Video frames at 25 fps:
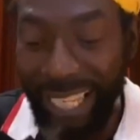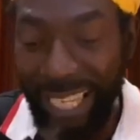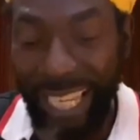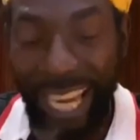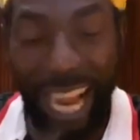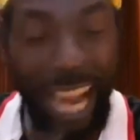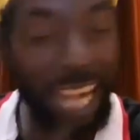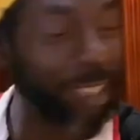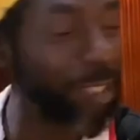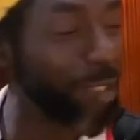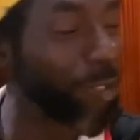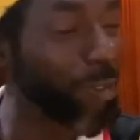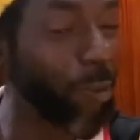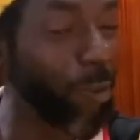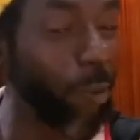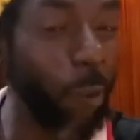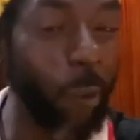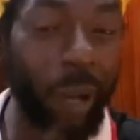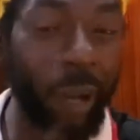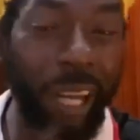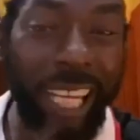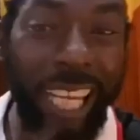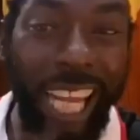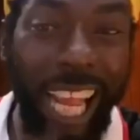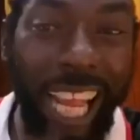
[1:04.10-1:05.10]
So we're not even
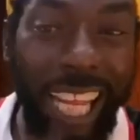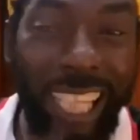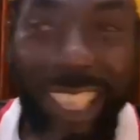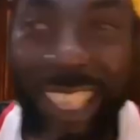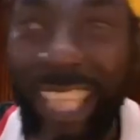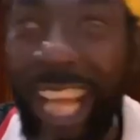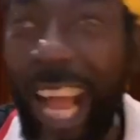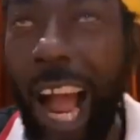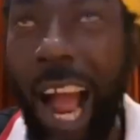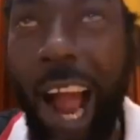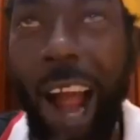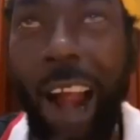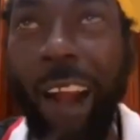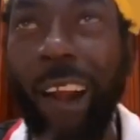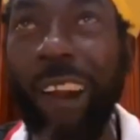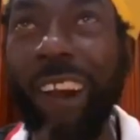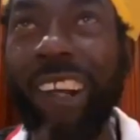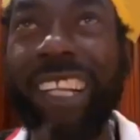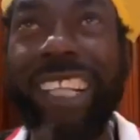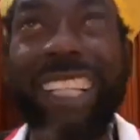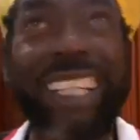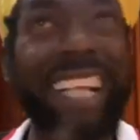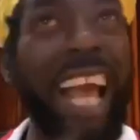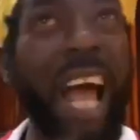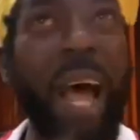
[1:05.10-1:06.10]
going on the road with them
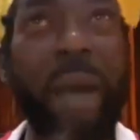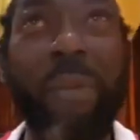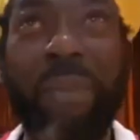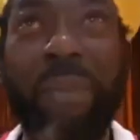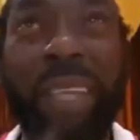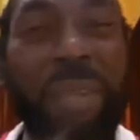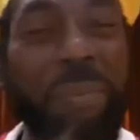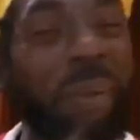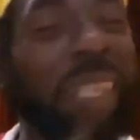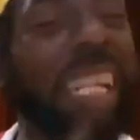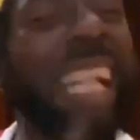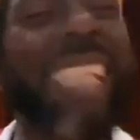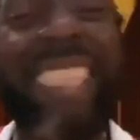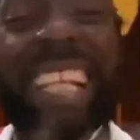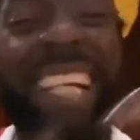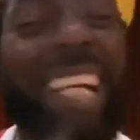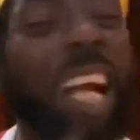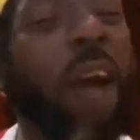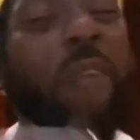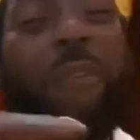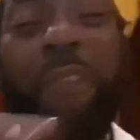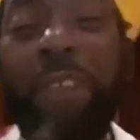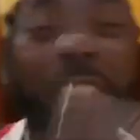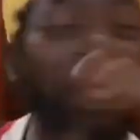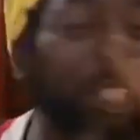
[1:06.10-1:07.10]
with them with that people.
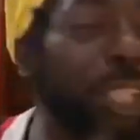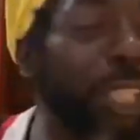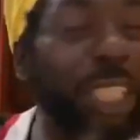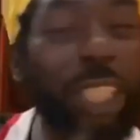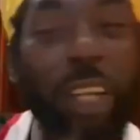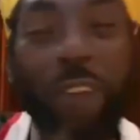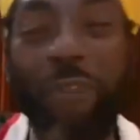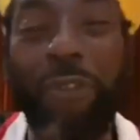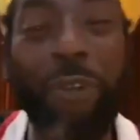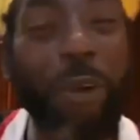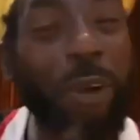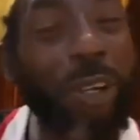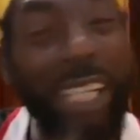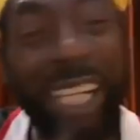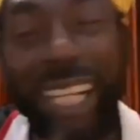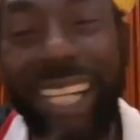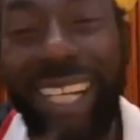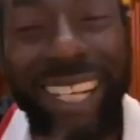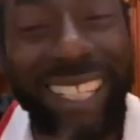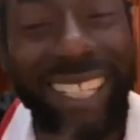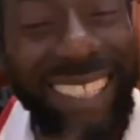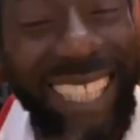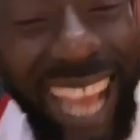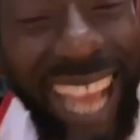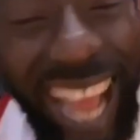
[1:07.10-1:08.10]
Right now we just
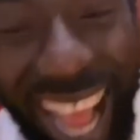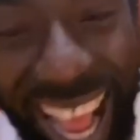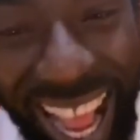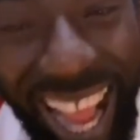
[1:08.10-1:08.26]
glad to